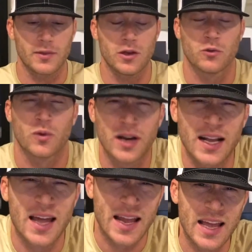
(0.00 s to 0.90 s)
So we're going to
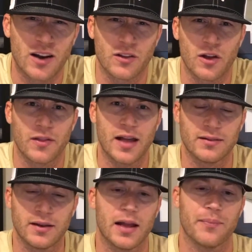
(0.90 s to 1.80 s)
kind of hit on all that
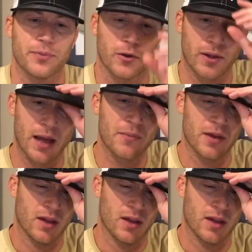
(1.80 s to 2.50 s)
today, okay?